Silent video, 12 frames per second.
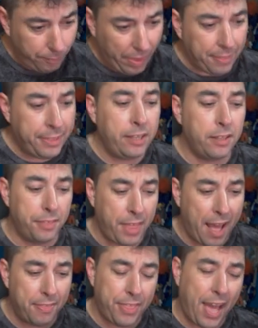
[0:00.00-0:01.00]

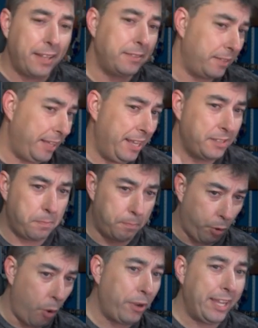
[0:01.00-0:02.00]
that is
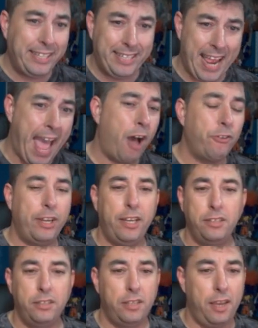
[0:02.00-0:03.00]
broken down
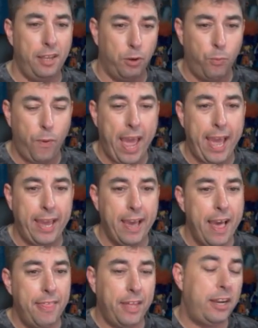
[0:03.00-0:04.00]
in a way
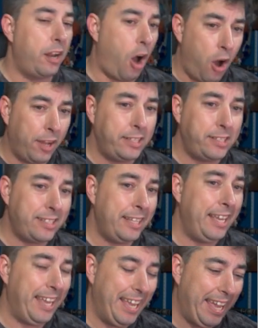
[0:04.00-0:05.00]
that it
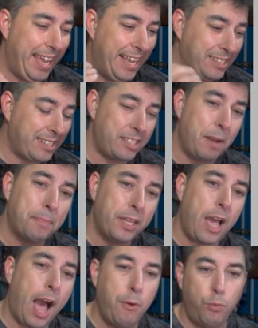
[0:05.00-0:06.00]
honestly is something
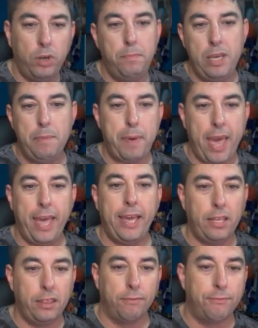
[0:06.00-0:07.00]
I would be paying
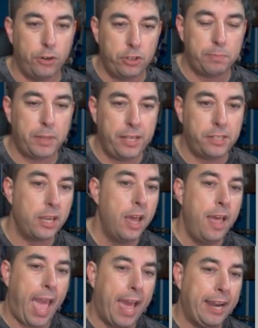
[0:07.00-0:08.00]
in the first place.
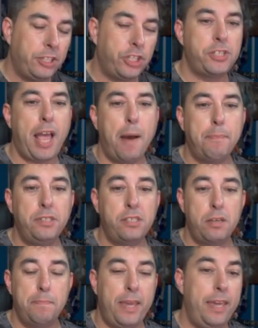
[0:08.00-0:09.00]
And it just happens
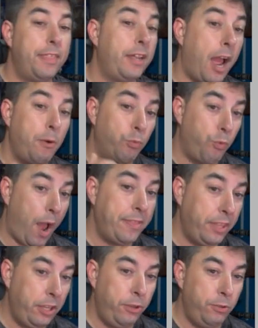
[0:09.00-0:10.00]
to be that I run
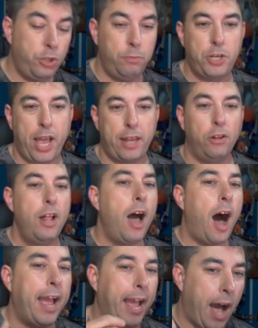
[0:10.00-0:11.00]
the YouTube channel.
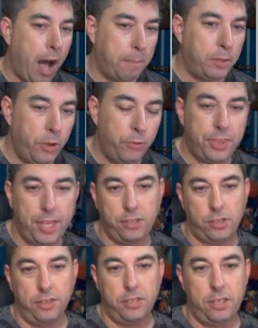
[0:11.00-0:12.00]
I upload things
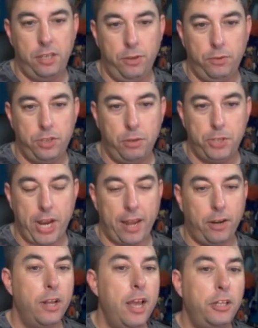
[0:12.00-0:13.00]
onto the YouTube
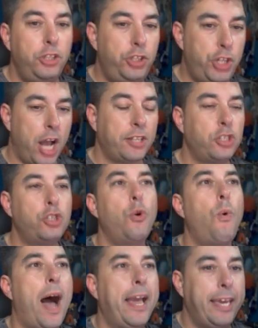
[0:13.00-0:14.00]
channel just so
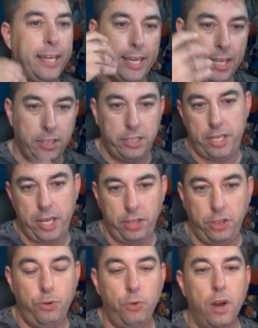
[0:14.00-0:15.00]
I can
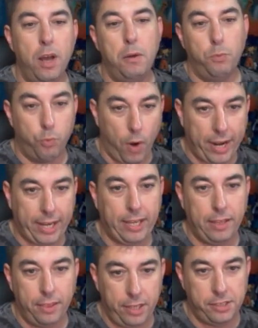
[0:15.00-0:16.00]
continue running
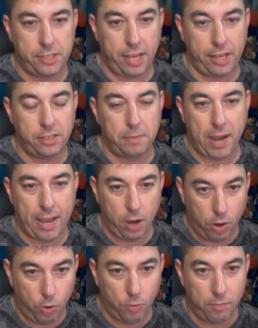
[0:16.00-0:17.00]
these things in my
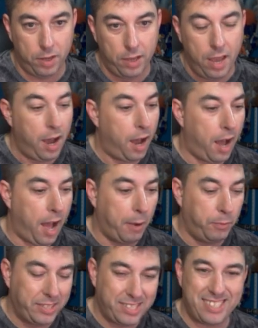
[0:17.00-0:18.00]
home. I
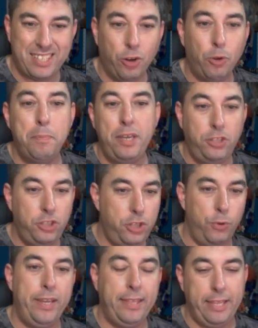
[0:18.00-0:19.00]
would still be
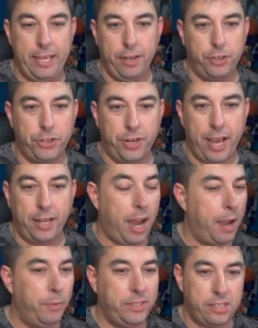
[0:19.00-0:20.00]
doing the internet.
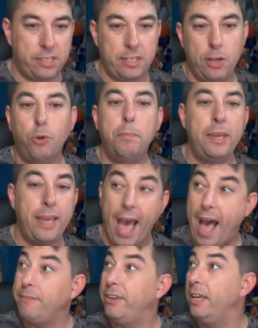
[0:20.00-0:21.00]
I would still be
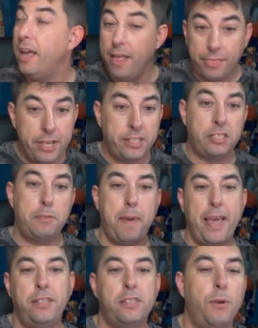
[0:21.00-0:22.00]
having the
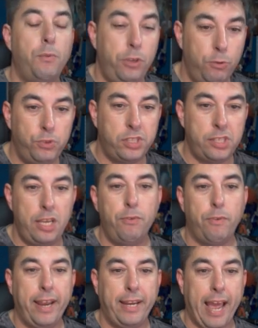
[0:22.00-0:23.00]
space that you see
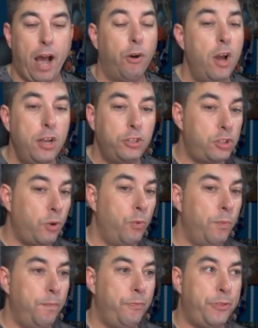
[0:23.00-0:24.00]
right now. So
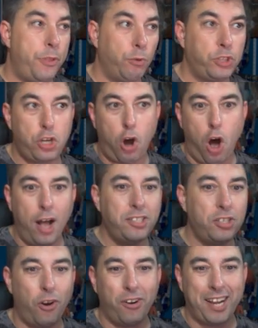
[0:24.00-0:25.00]
those
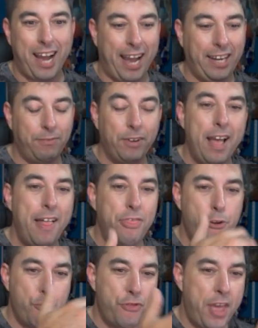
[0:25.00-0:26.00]
costs are kind of,
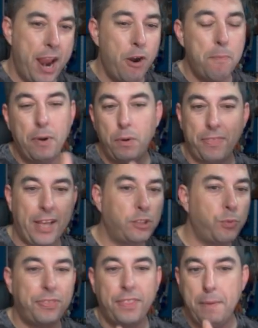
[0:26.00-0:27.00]
they're there, but
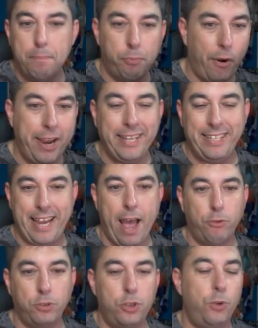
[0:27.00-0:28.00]
that's what they break
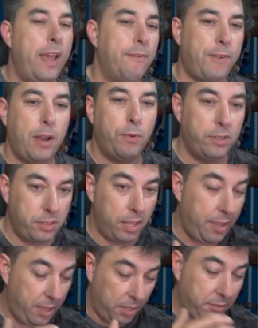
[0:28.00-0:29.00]
down to if I was
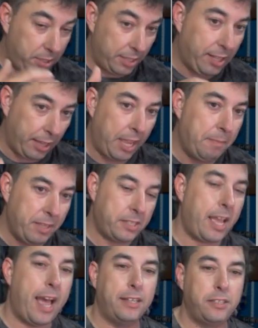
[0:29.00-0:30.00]
to claim this
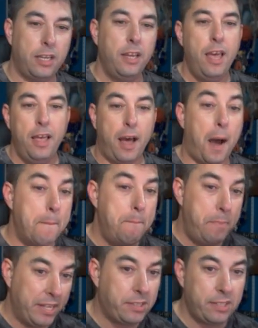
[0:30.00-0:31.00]
as a
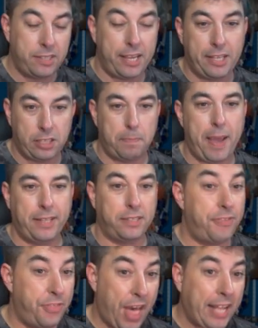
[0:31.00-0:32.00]
business expense.
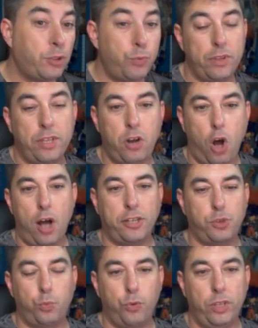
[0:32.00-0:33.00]
That's where the
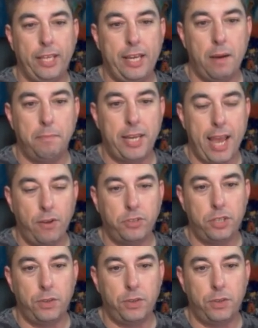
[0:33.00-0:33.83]
costs really come down to.